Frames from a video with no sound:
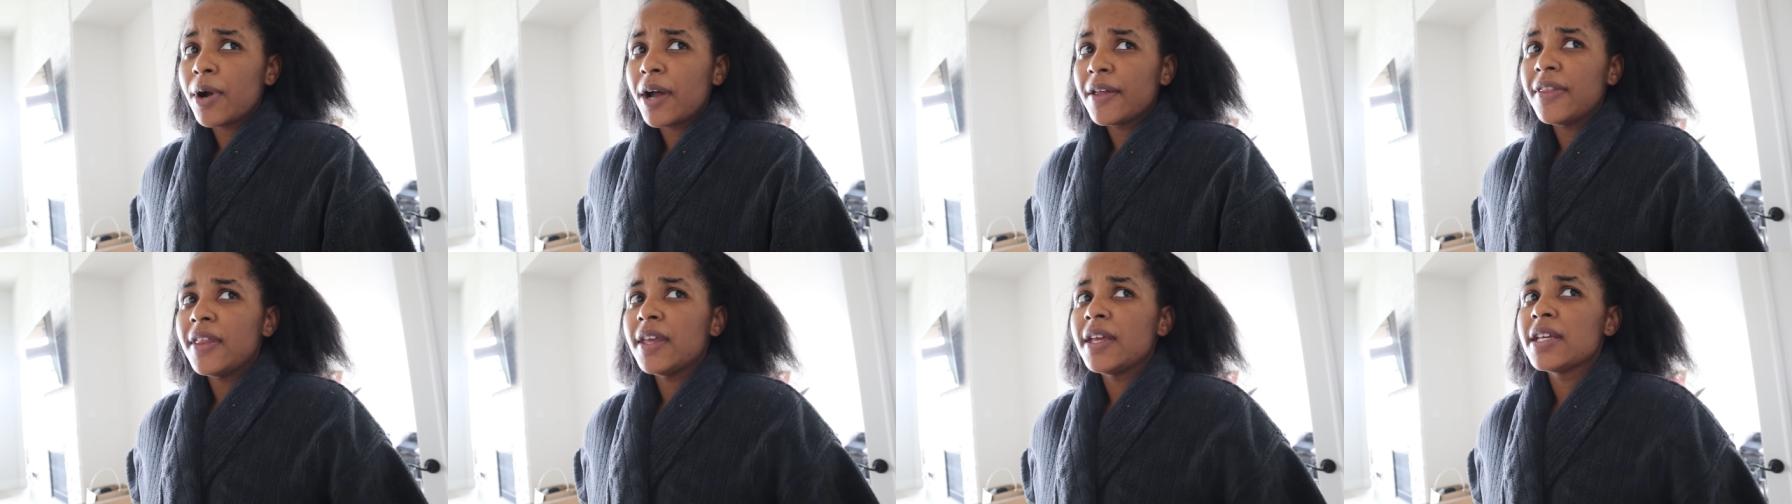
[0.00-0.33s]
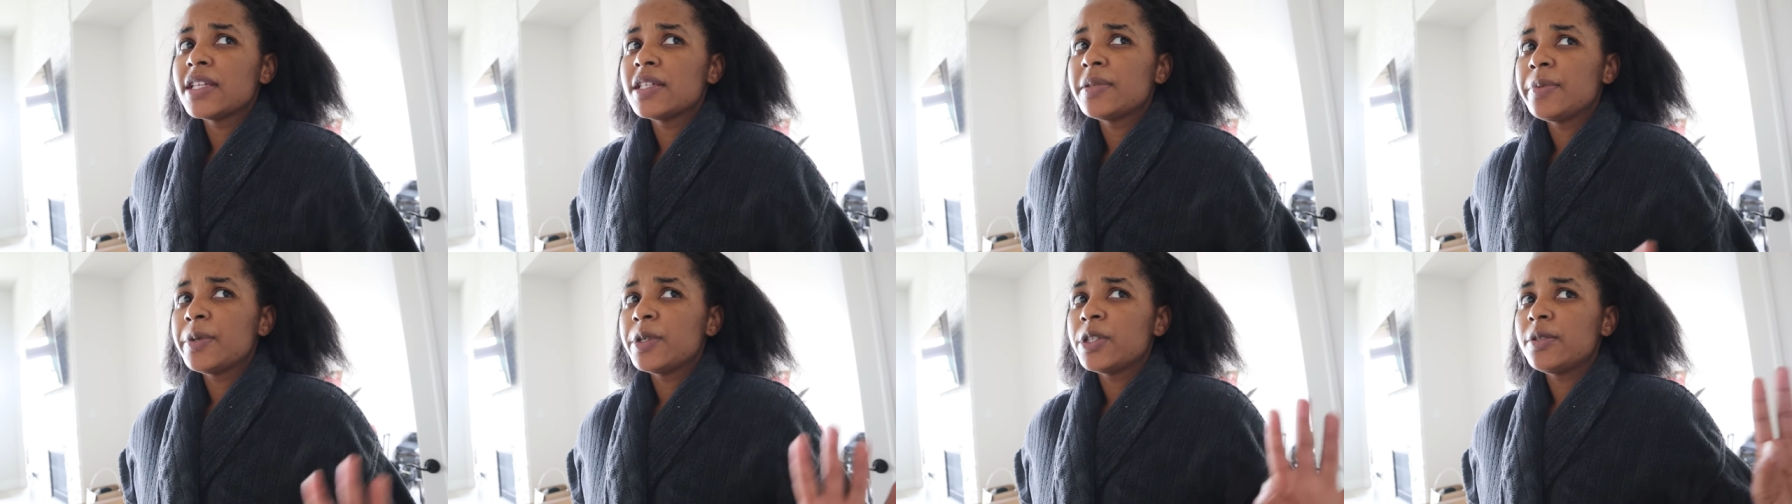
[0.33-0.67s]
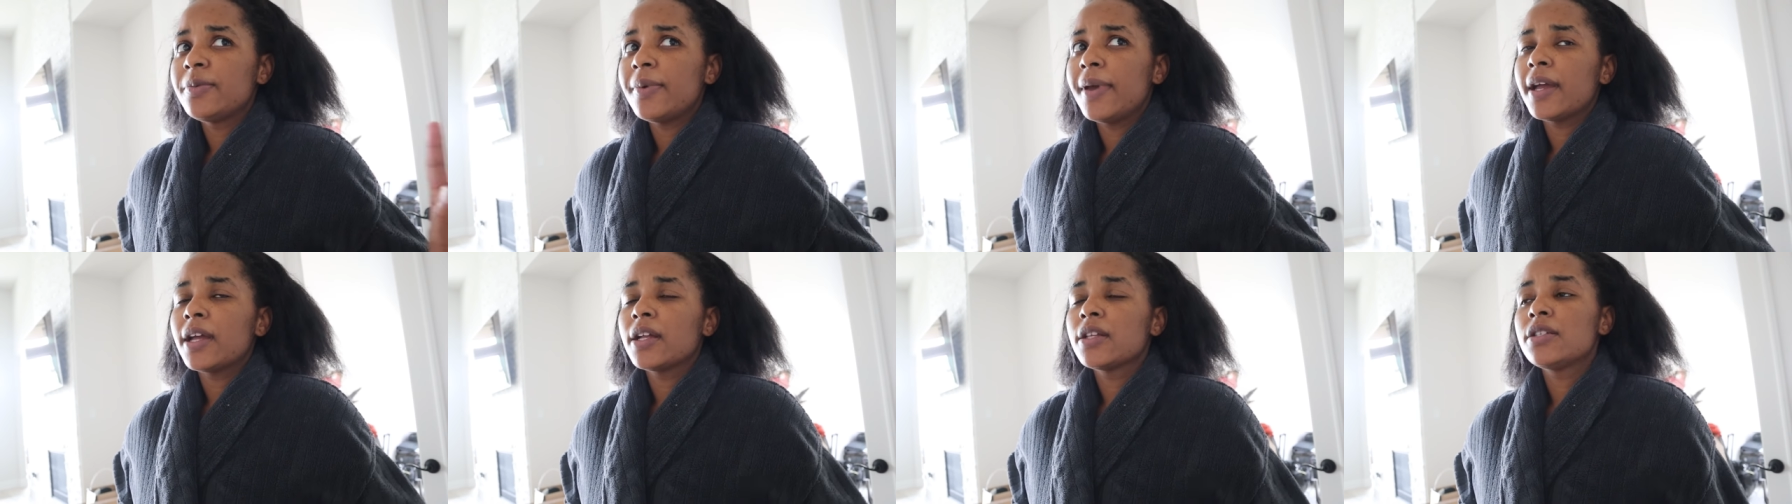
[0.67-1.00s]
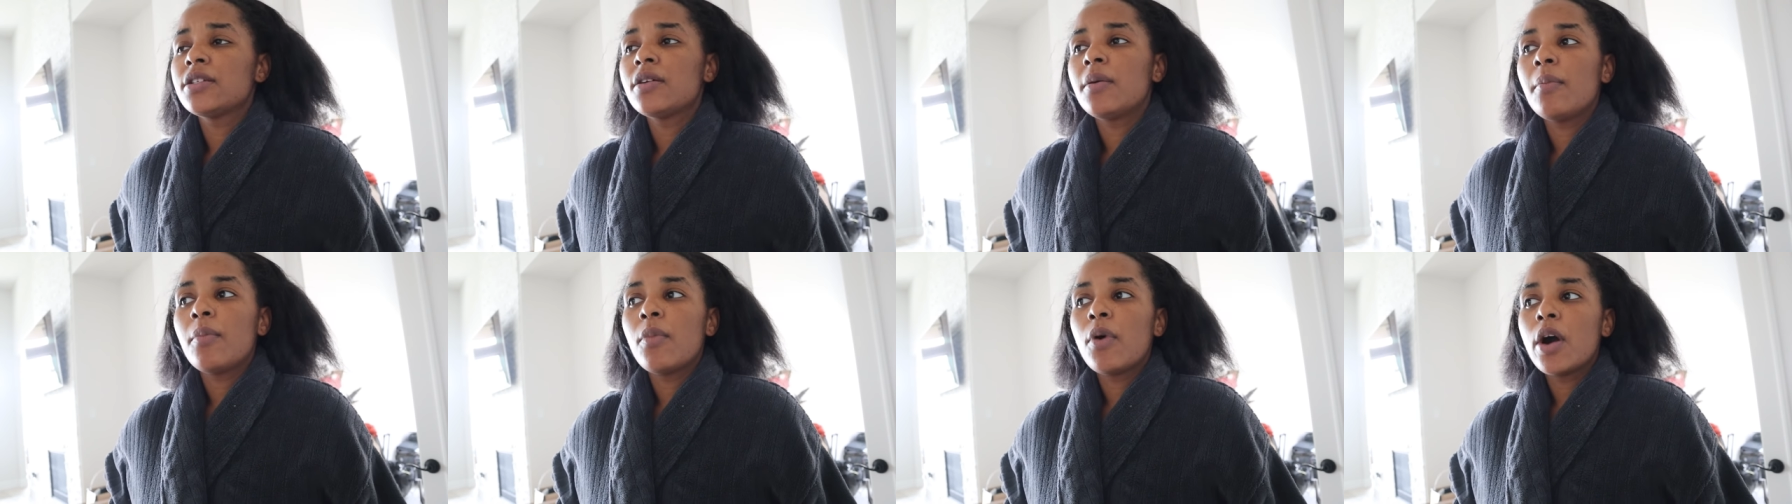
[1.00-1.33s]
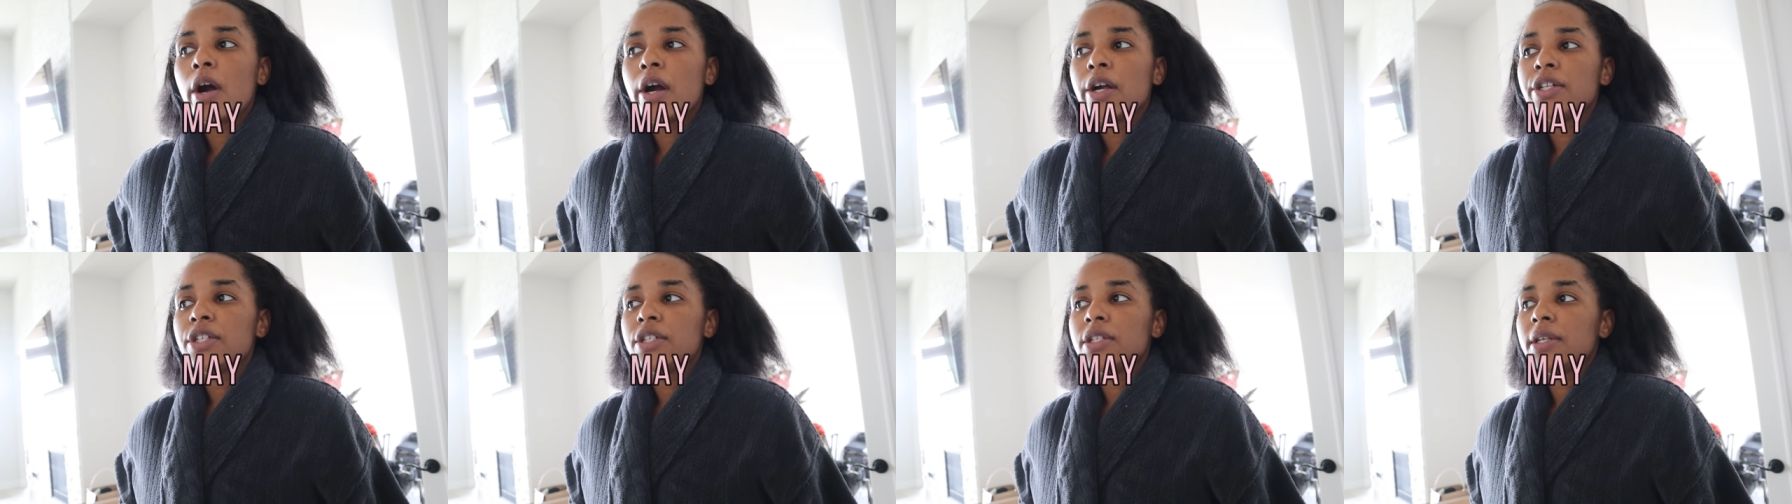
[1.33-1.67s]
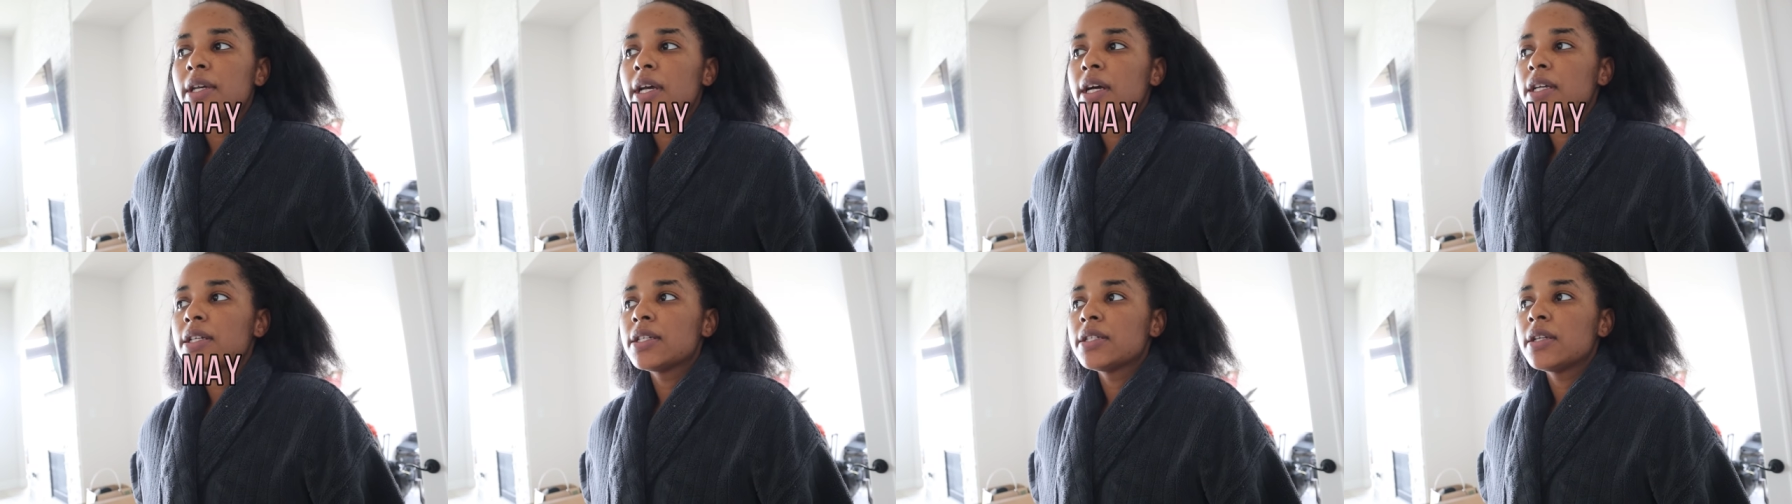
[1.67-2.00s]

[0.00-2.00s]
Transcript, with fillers: I think it's pushed back into March now.